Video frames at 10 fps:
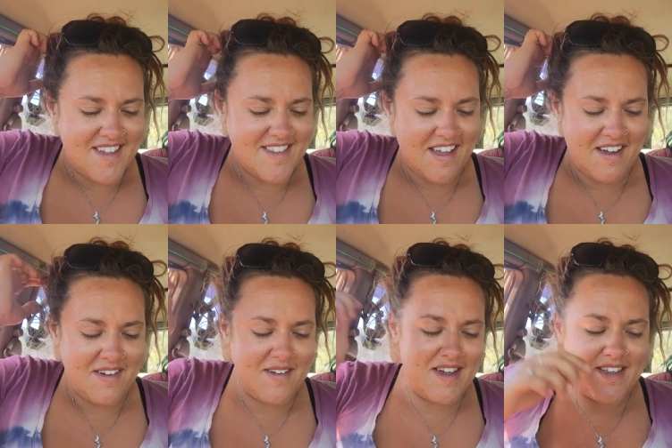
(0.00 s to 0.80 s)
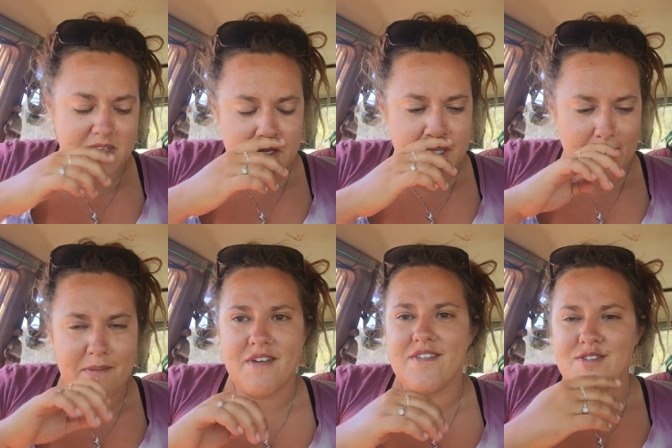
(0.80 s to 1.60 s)
So it's just a
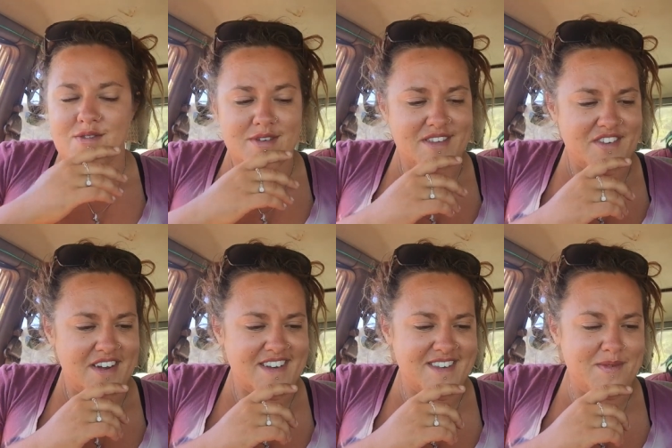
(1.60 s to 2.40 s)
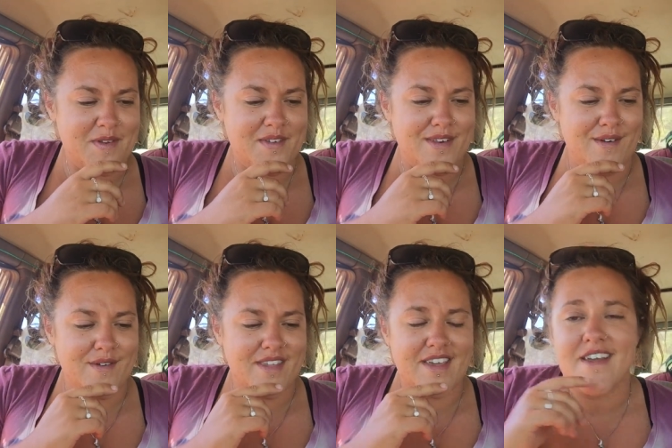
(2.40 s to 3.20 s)
bit of a tourist attraction, a bit of a
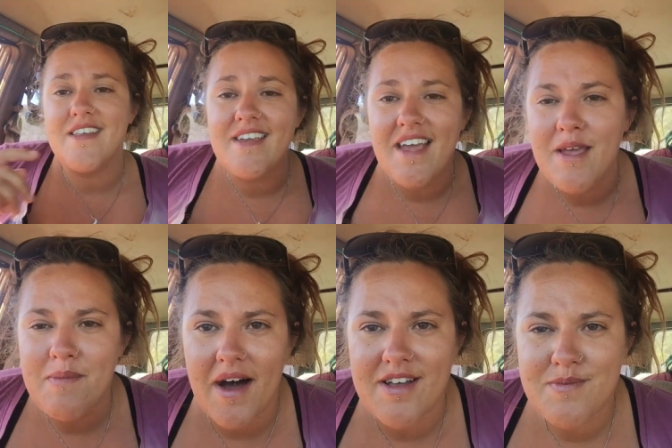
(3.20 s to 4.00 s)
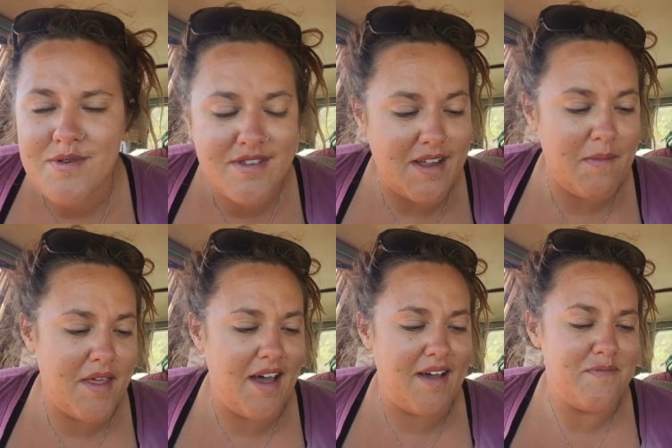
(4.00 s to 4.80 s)
novelty thing, and you can get your passport stamped
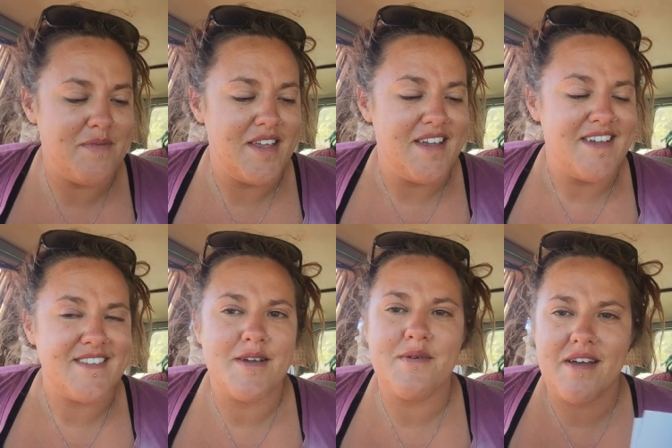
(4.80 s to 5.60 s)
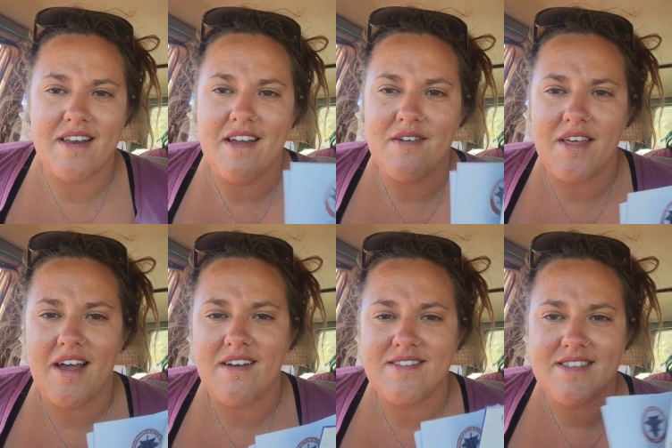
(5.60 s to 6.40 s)
there. So we're gonna go
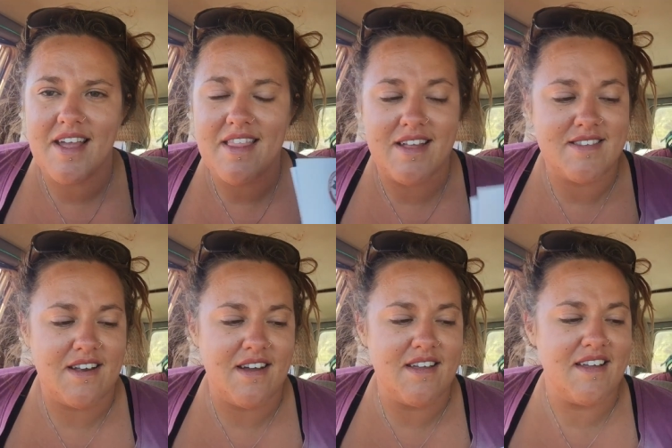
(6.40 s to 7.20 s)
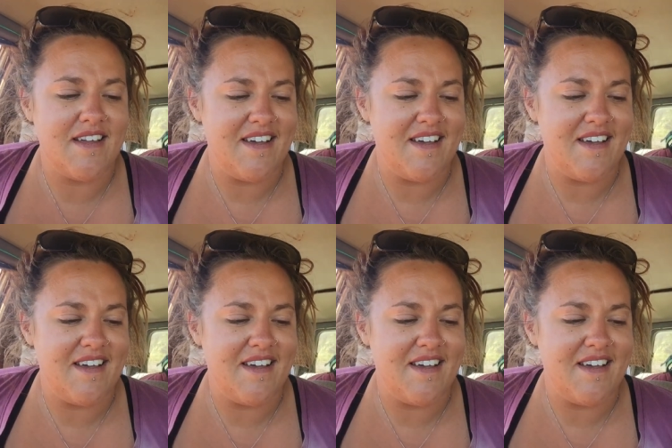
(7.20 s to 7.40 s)
there and stay there tonight.